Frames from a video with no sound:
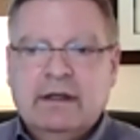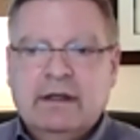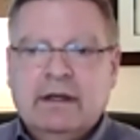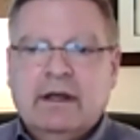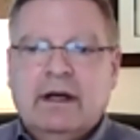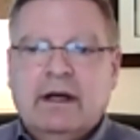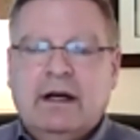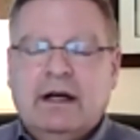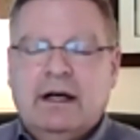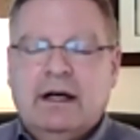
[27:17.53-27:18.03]

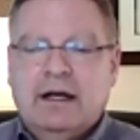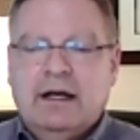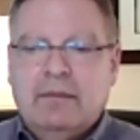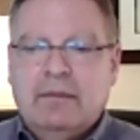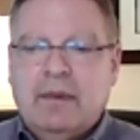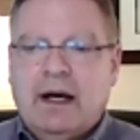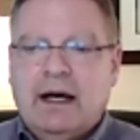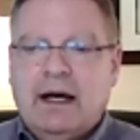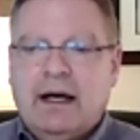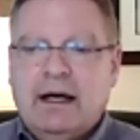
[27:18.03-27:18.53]

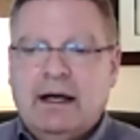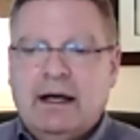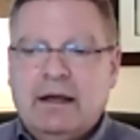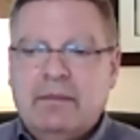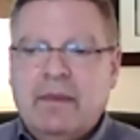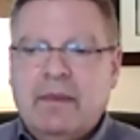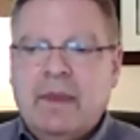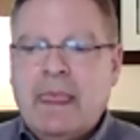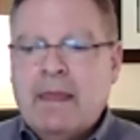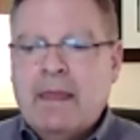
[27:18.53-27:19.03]

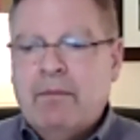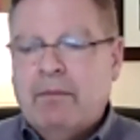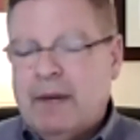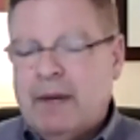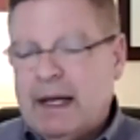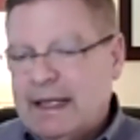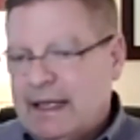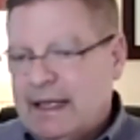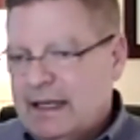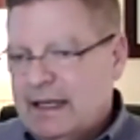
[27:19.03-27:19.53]

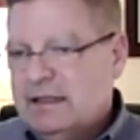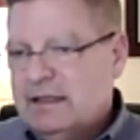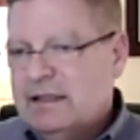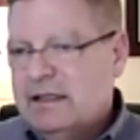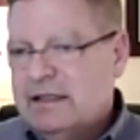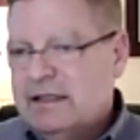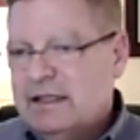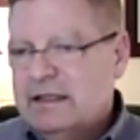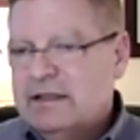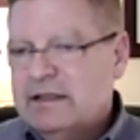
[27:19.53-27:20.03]
My guess
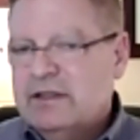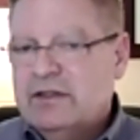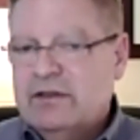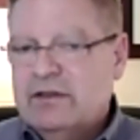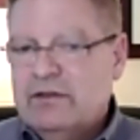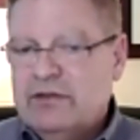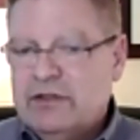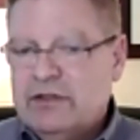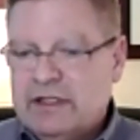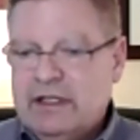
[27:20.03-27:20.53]
is it's
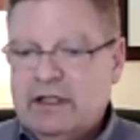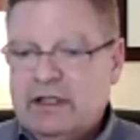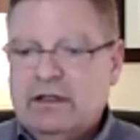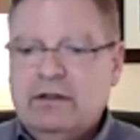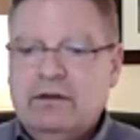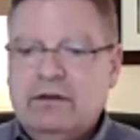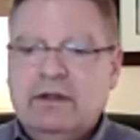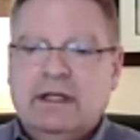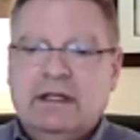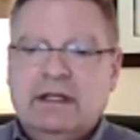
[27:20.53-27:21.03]

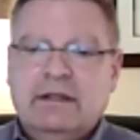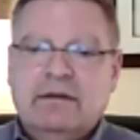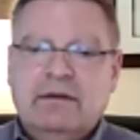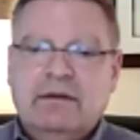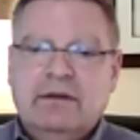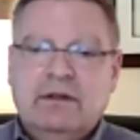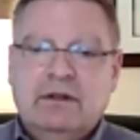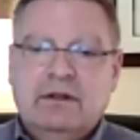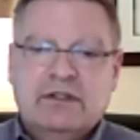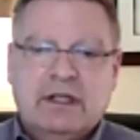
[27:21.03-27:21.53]
still
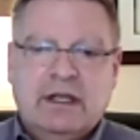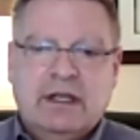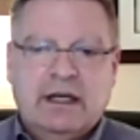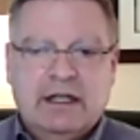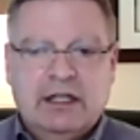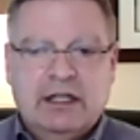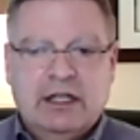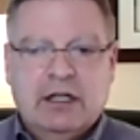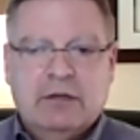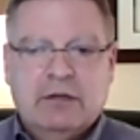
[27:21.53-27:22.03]
there's a
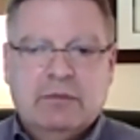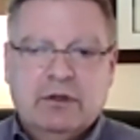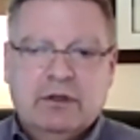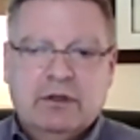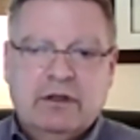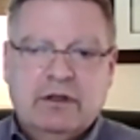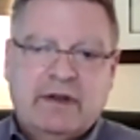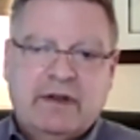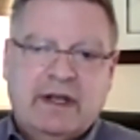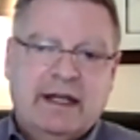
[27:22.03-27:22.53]
number
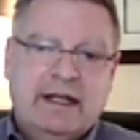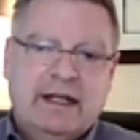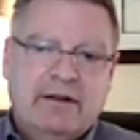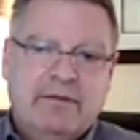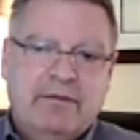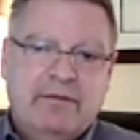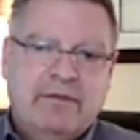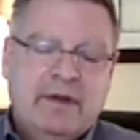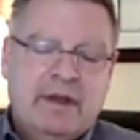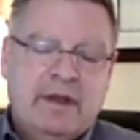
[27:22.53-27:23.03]
of kind
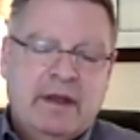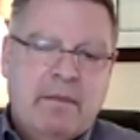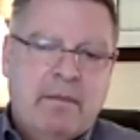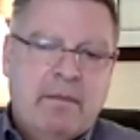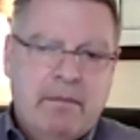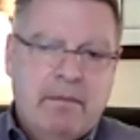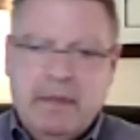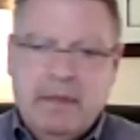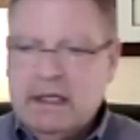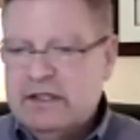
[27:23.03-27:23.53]
of
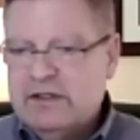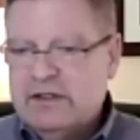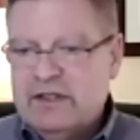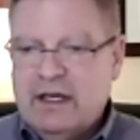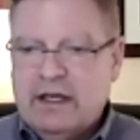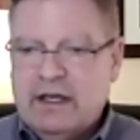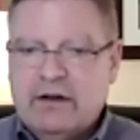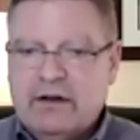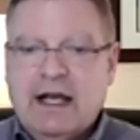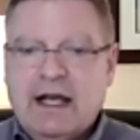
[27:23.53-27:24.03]
myths
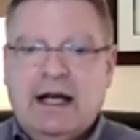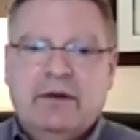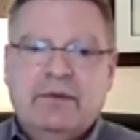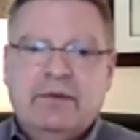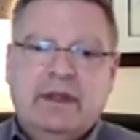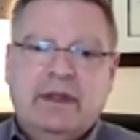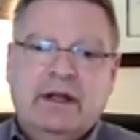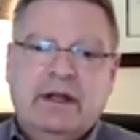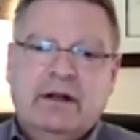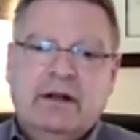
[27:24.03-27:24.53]
that are out
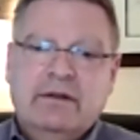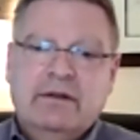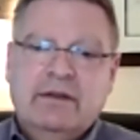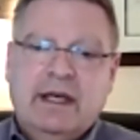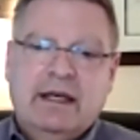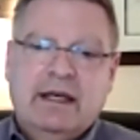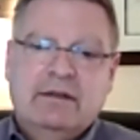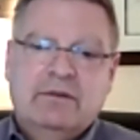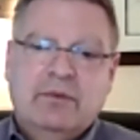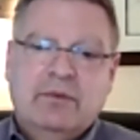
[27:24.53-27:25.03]
there
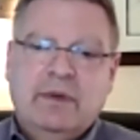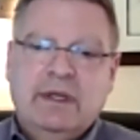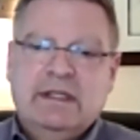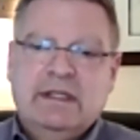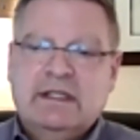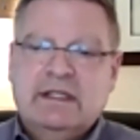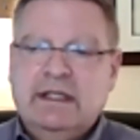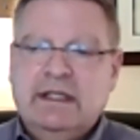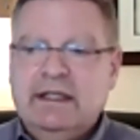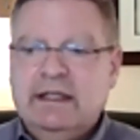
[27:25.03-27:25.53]
that we
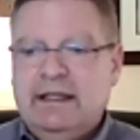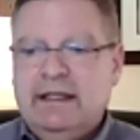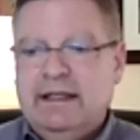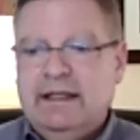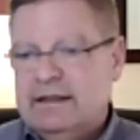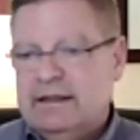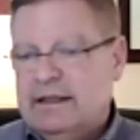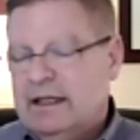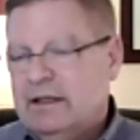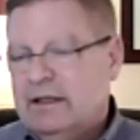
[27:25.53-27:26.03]
see in
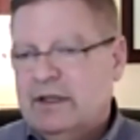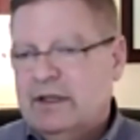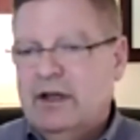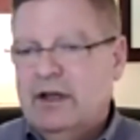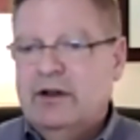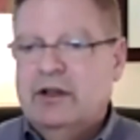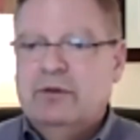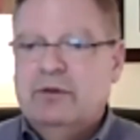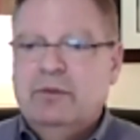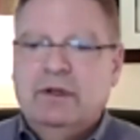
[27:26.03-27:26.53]
the
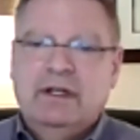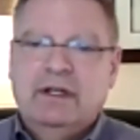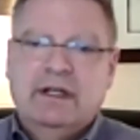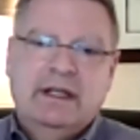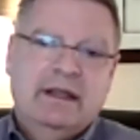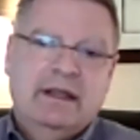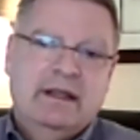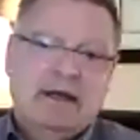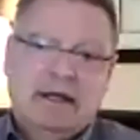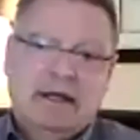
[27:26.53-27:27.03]
healthcare
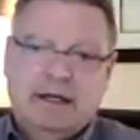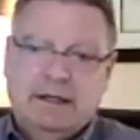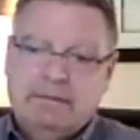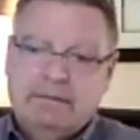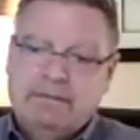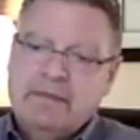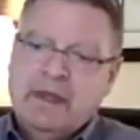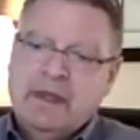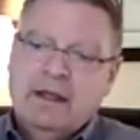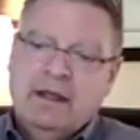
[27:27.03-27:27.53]
community,
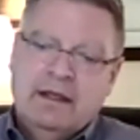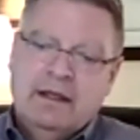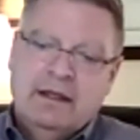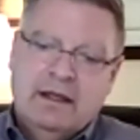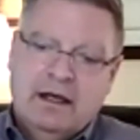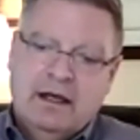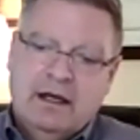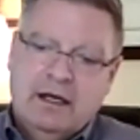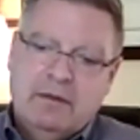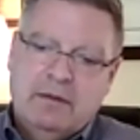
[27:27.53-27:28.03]

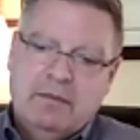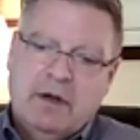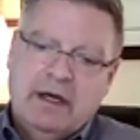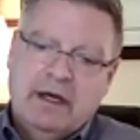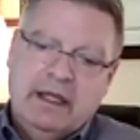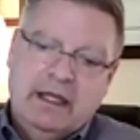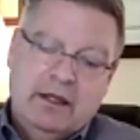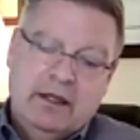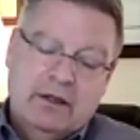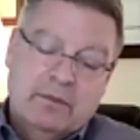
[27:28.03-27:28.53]

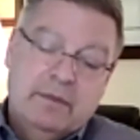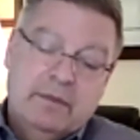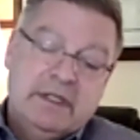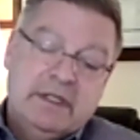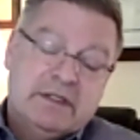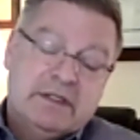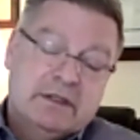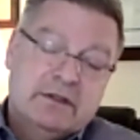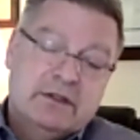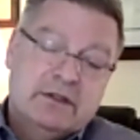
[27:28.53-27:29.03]
either
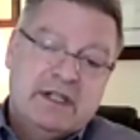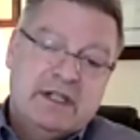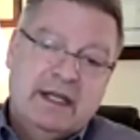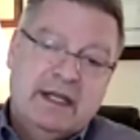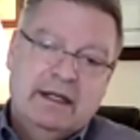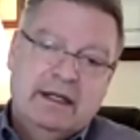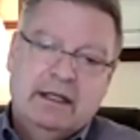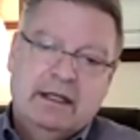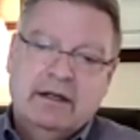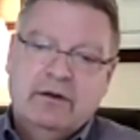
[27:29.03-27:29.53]

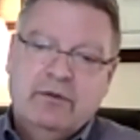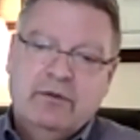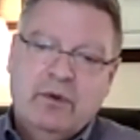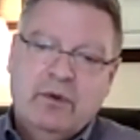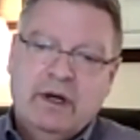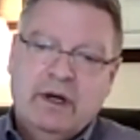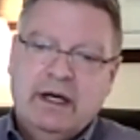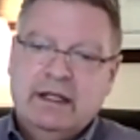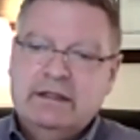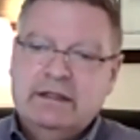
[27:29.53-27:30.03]
misunderstanding of
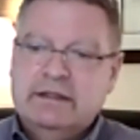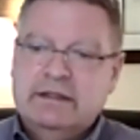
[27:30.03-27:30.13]
what